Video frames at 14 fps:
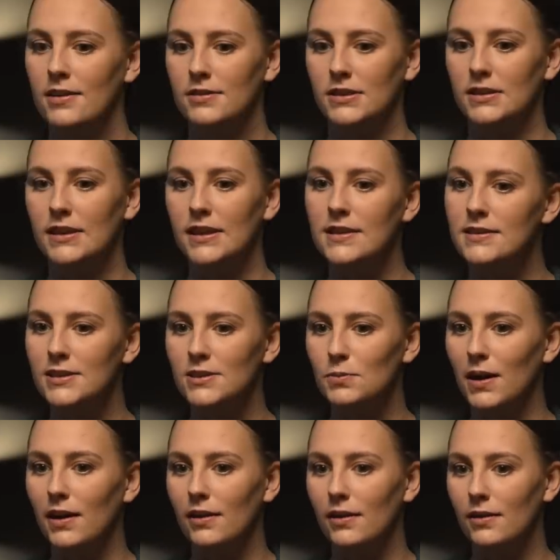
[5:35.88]
So the easiest
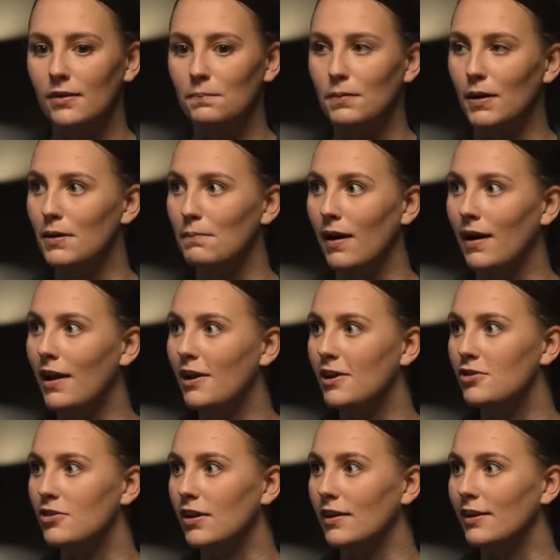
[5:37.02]
way to burn my
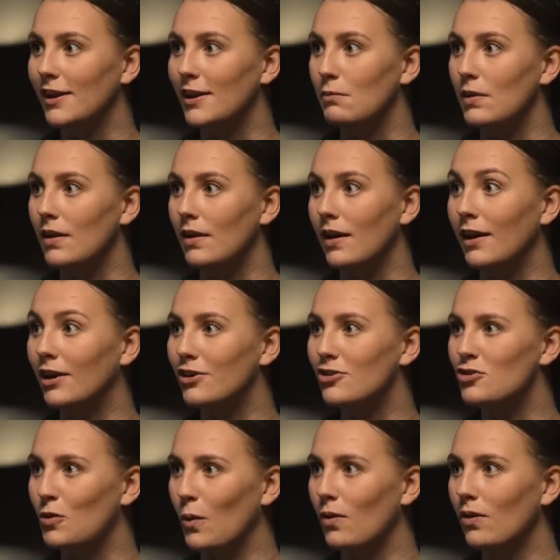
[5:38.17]
energy and keep me in
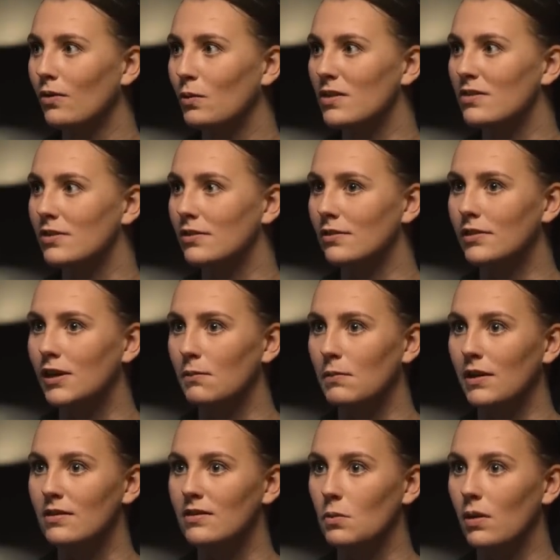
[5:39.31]
control was to give me
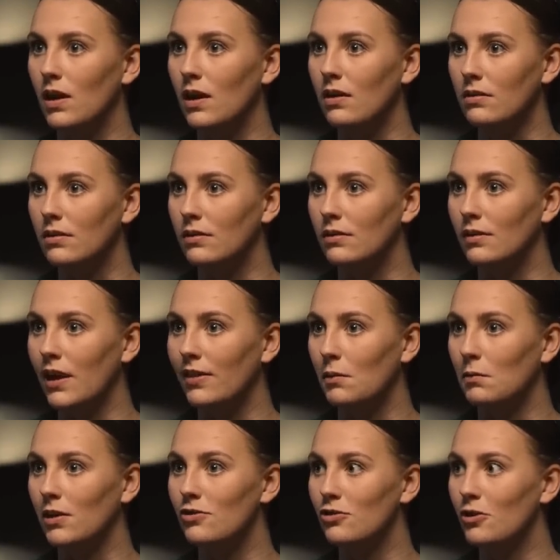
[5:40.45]
to someone else and let them
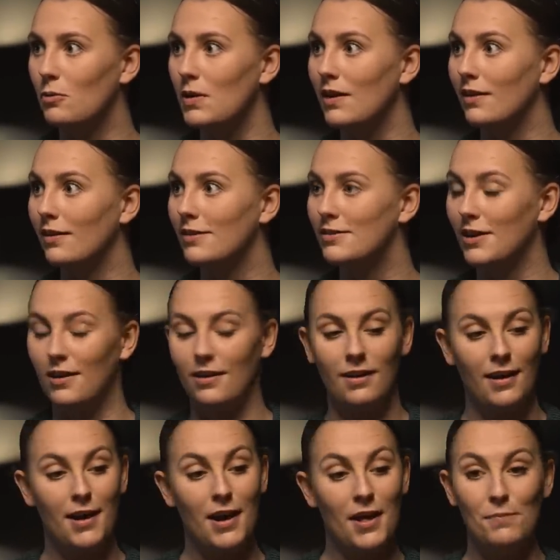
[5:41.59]
control me. So
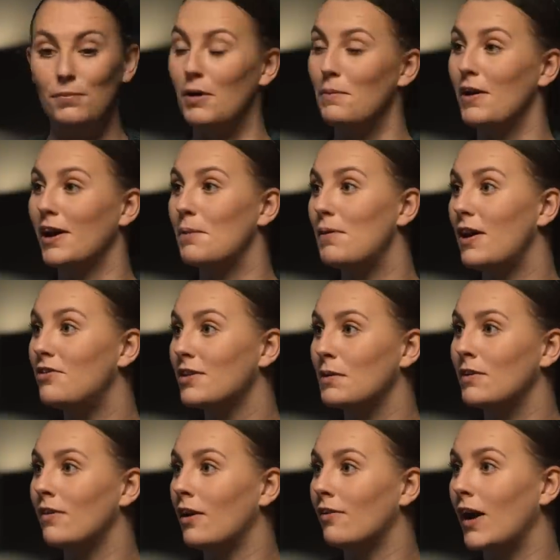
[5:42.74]
put me on a pitch, let
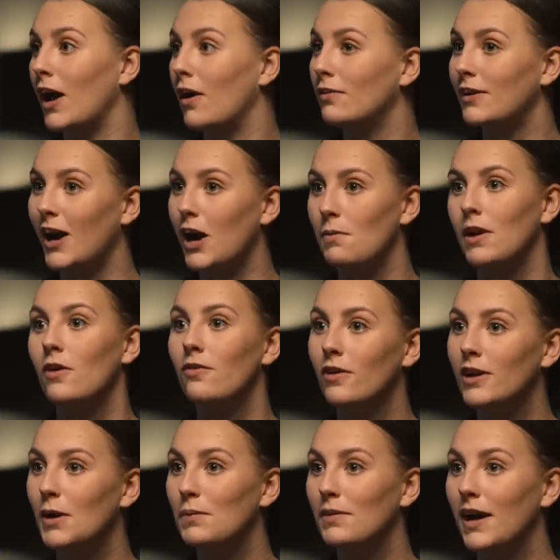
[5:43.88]
me run around, tire me out for
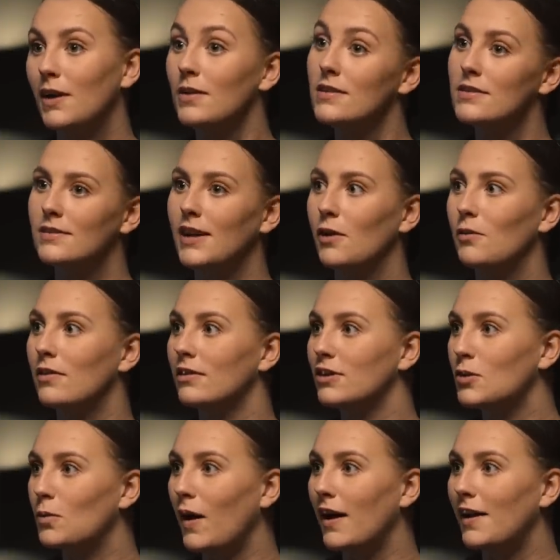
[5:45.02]
a couple hours, and I was
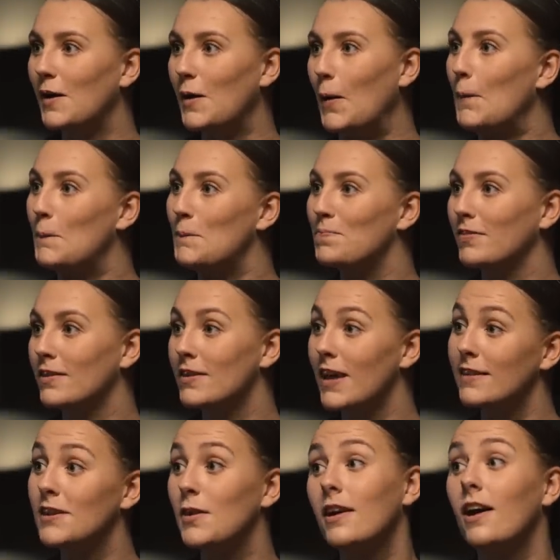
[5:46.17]
quiet at home. So
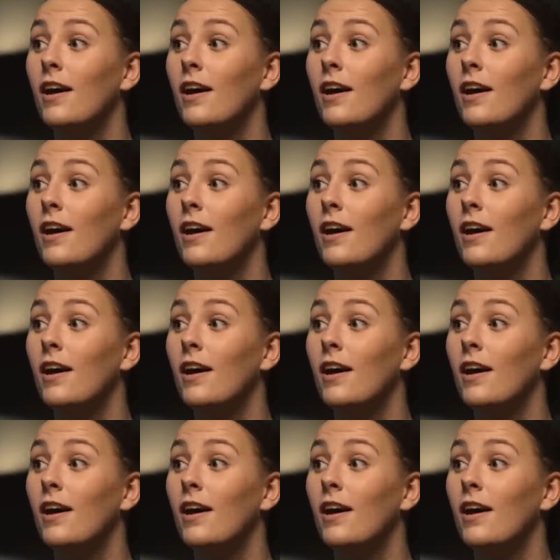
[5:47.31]
that's how I